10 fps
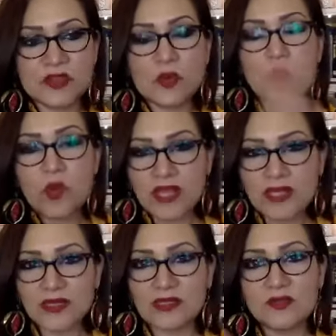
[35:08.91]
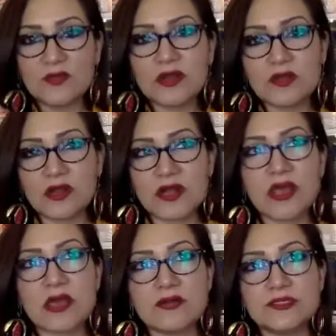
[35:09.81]
One, you are not
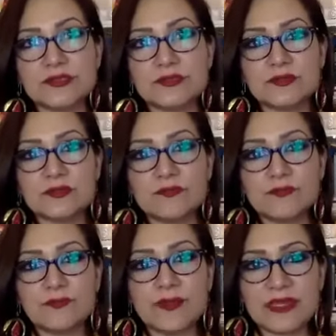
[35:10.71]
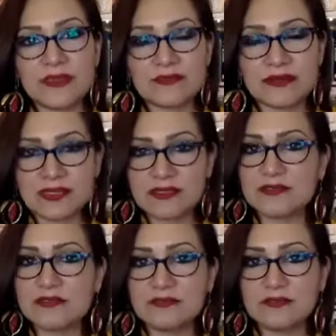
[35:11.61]
allowed to be
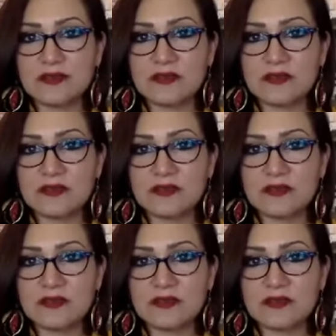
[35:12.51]
critical